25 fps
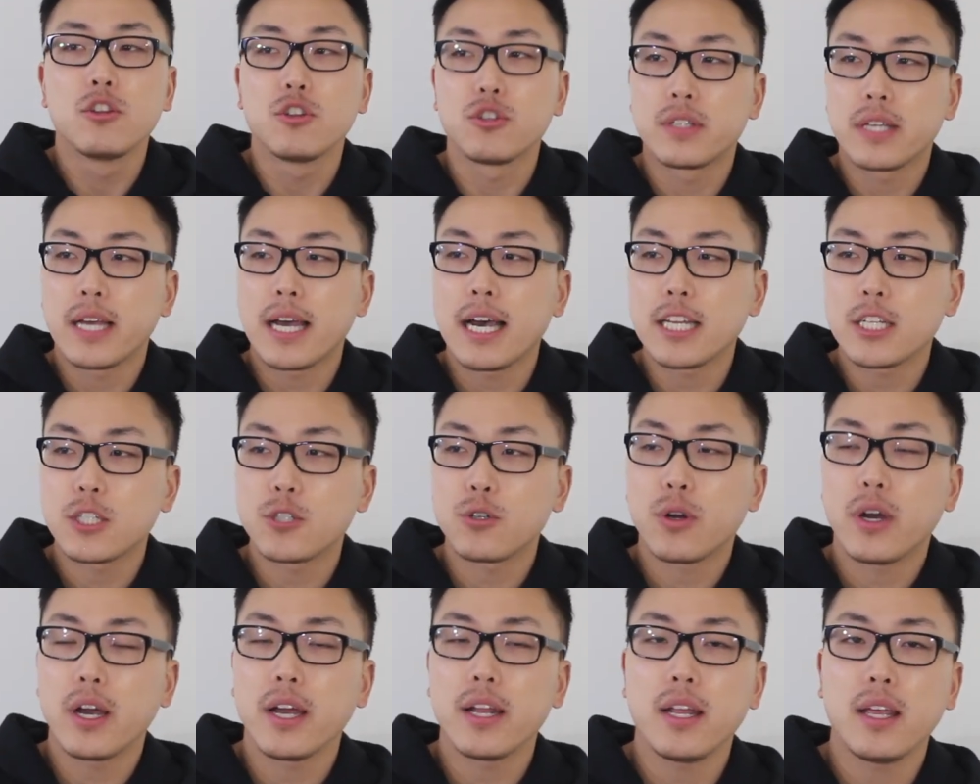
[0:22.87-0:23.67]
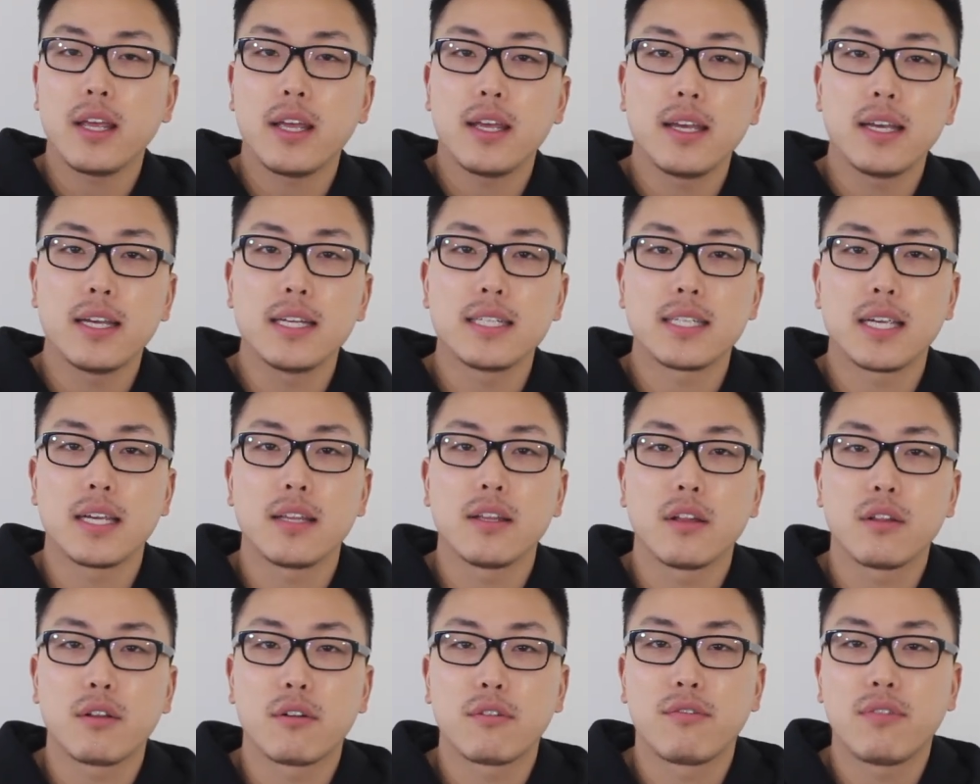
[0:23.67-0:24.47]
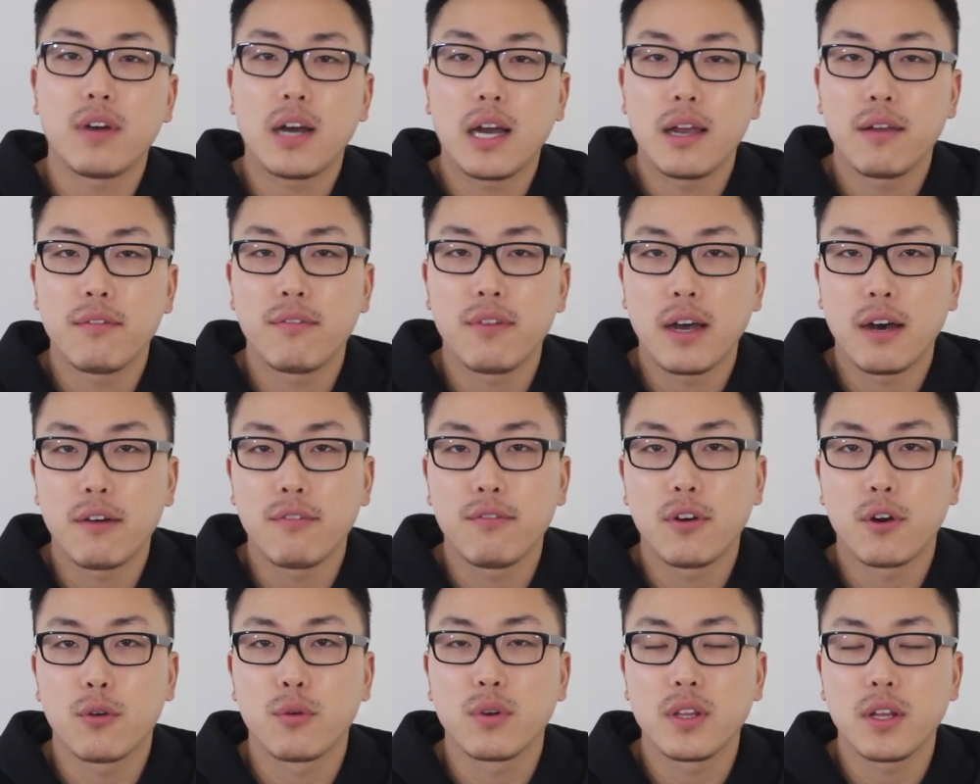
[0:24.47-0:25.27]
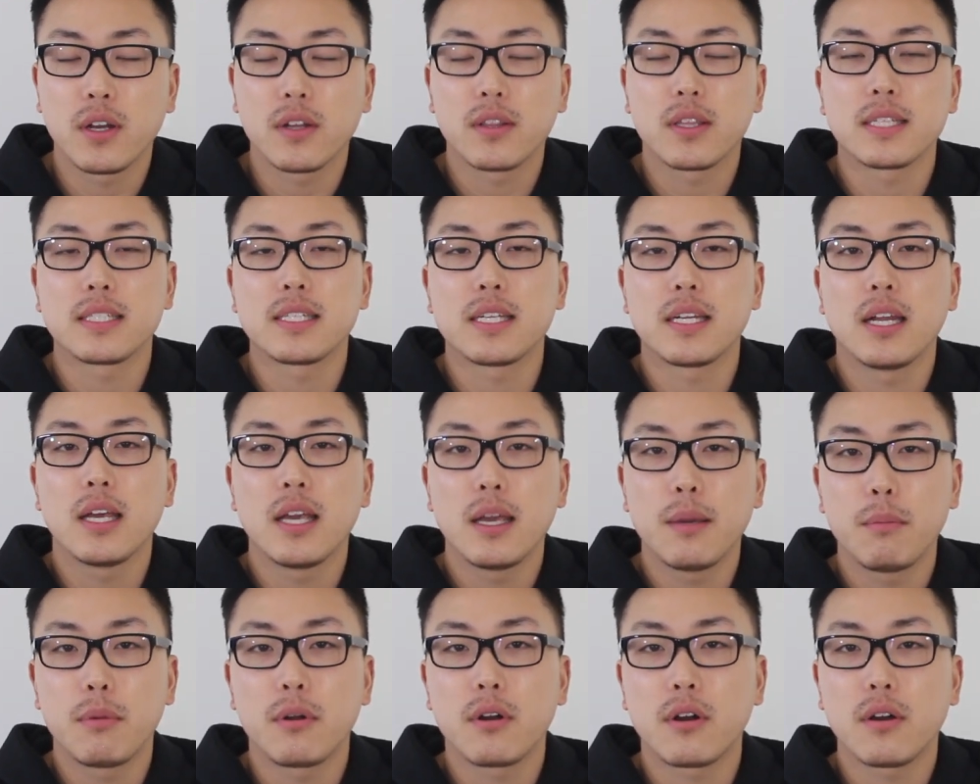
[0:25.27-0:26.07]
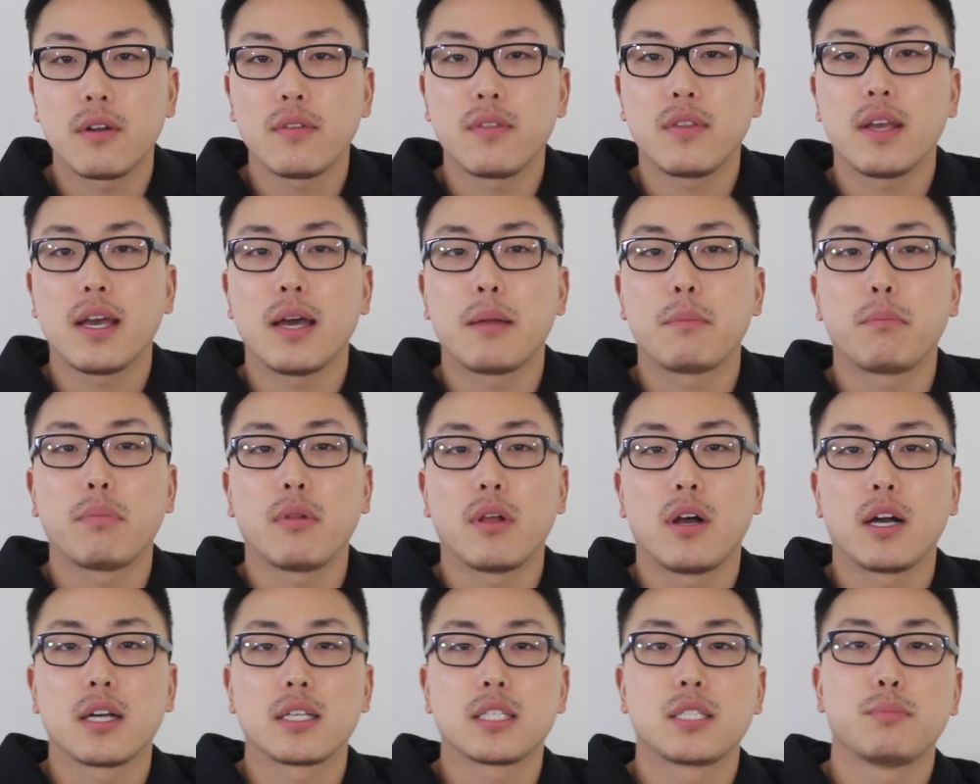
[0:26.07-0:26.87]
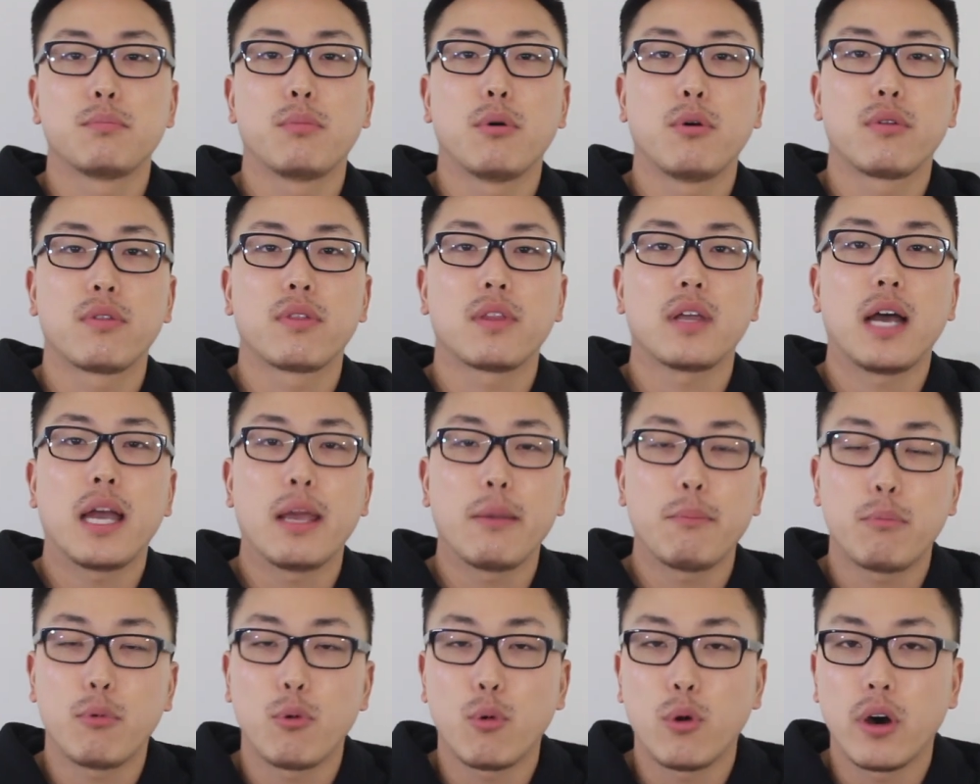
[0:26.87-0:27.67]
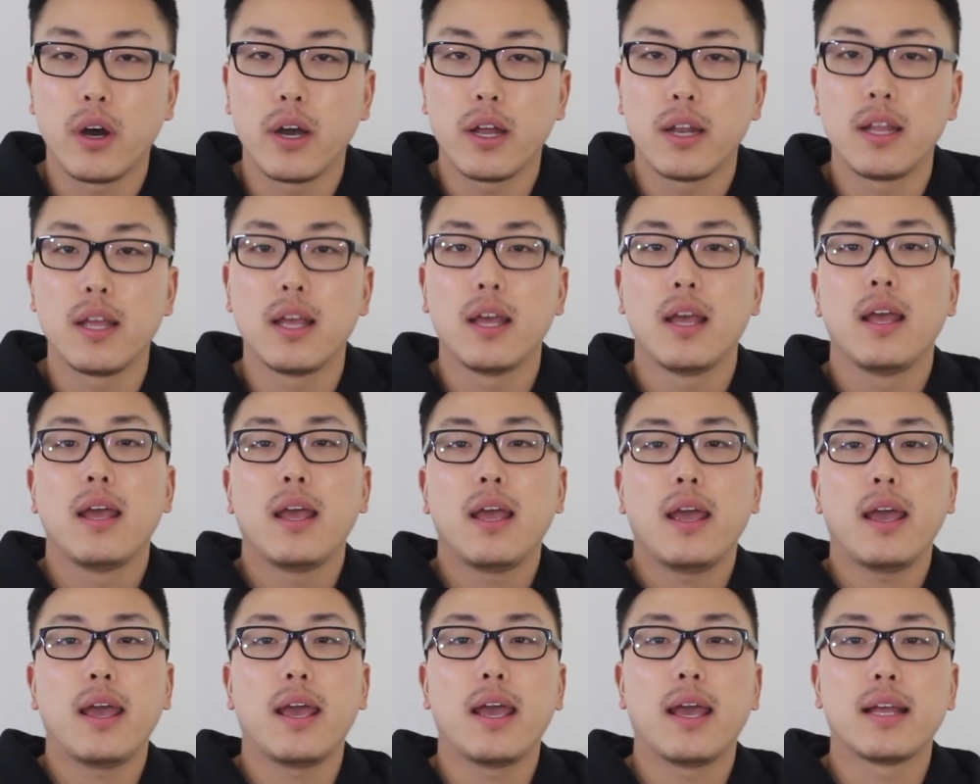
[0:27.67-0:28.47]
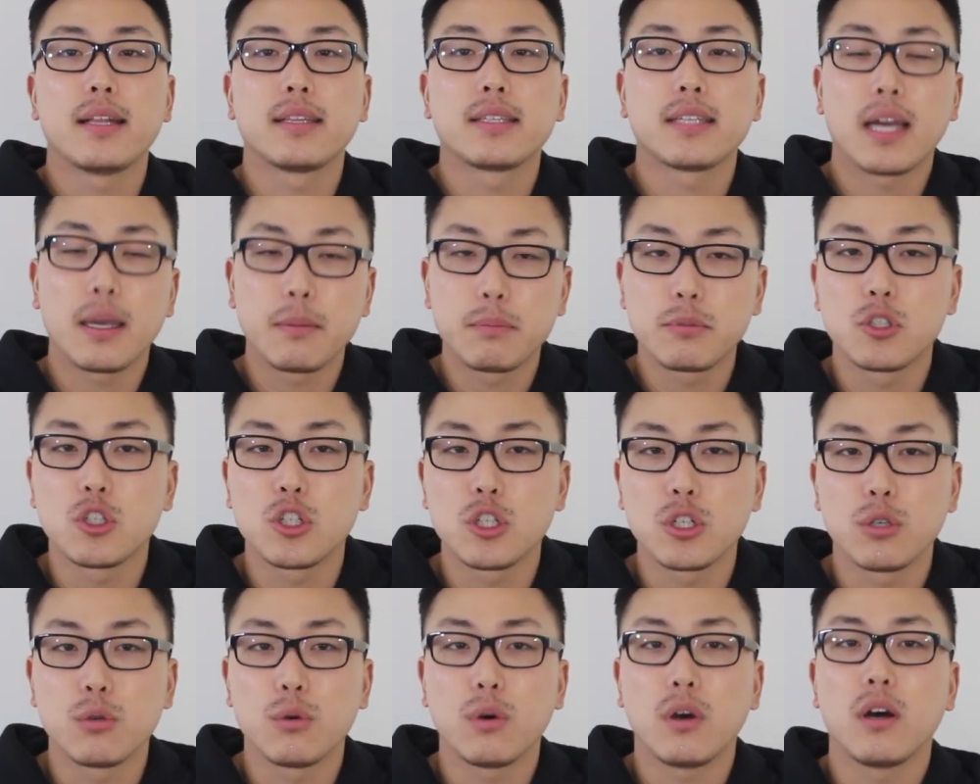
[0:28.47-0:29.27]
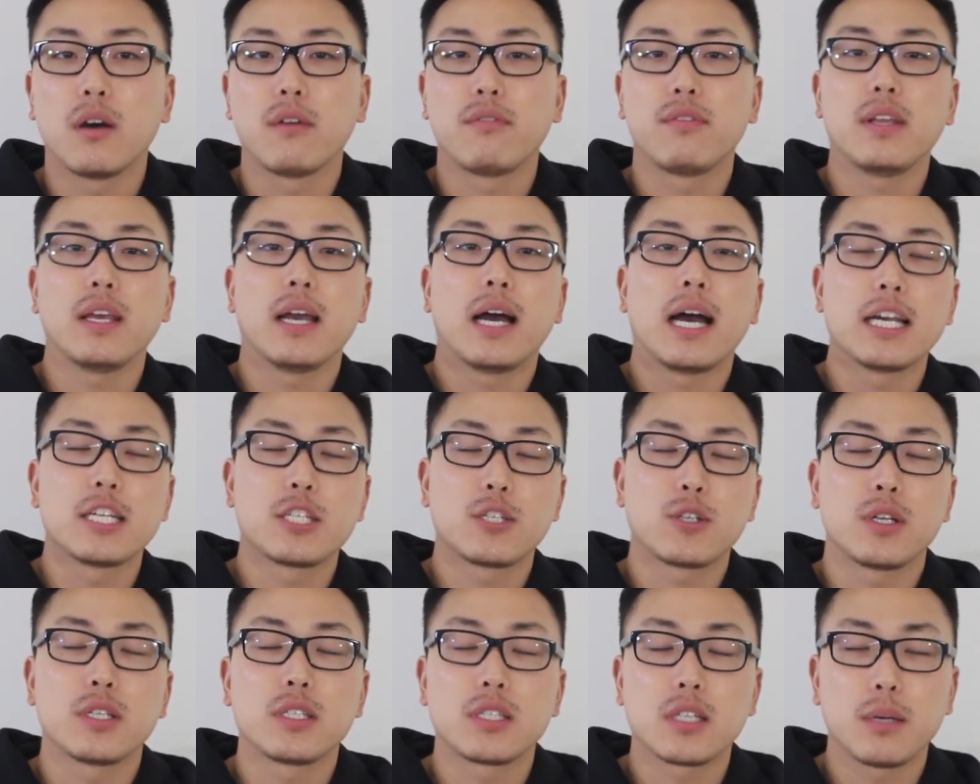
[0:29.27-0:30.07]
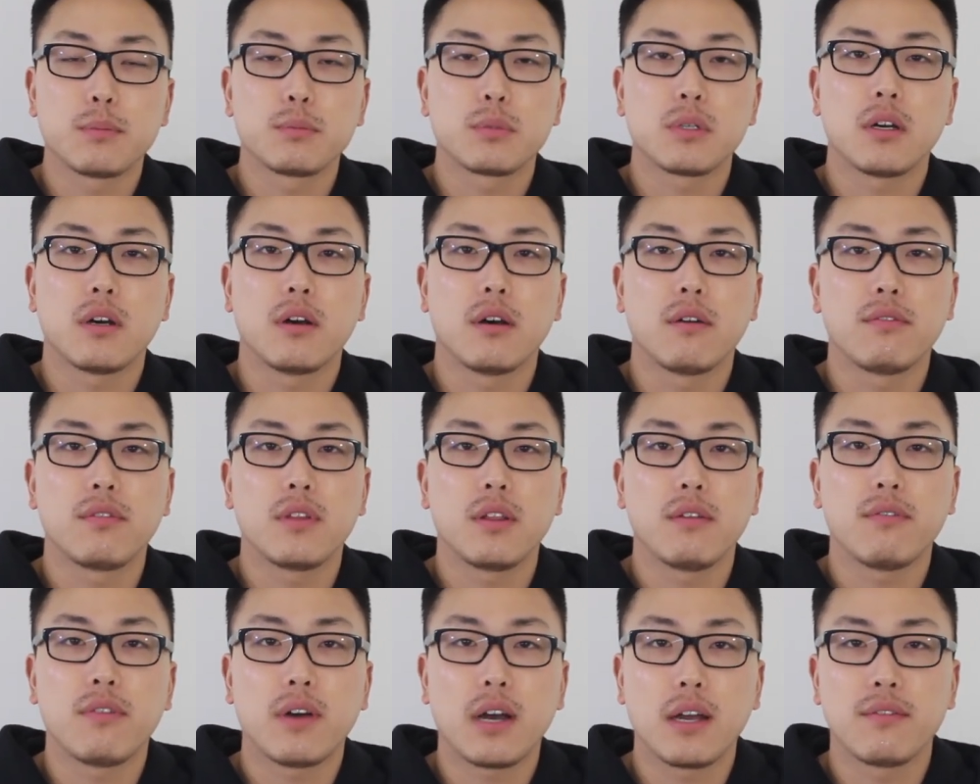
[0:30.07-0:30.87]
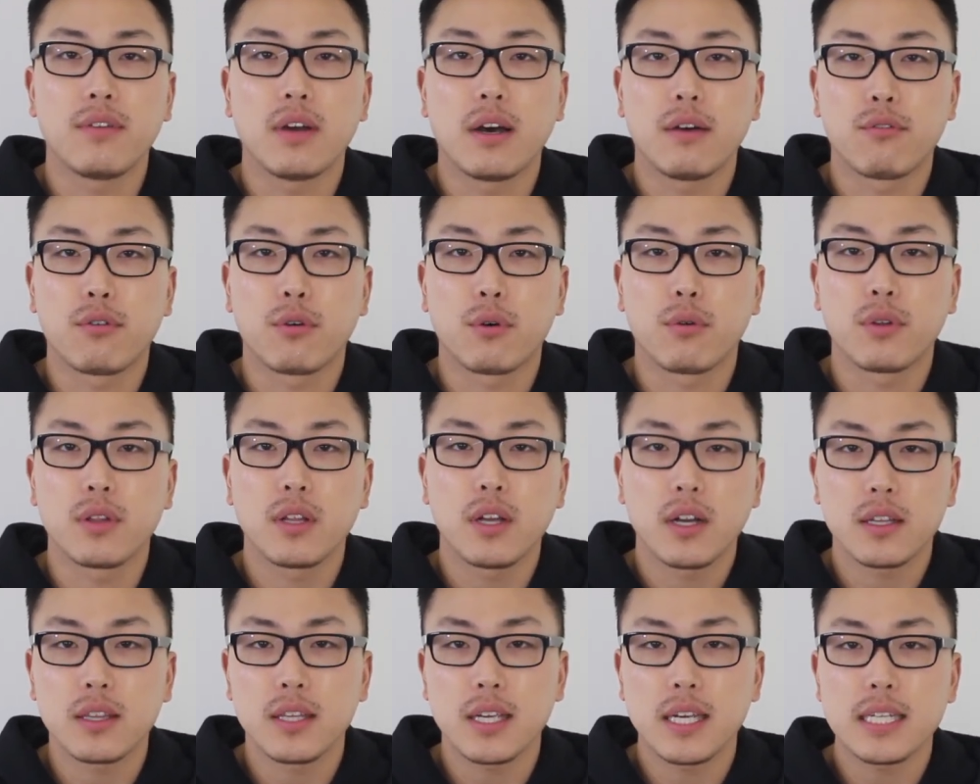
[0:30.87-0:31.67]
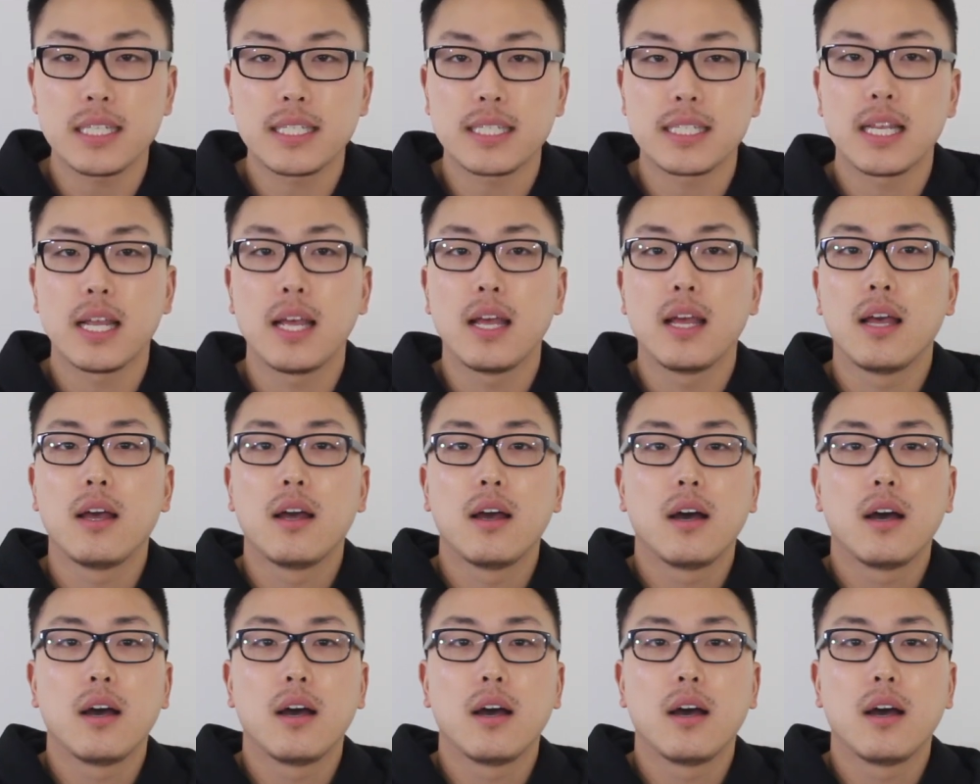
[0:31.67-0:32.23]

Dutasteride is another 5-alpha reductase inhibitor that blocks both type 1 and type 2 of the isoenzymes of the 5 alpha reductase.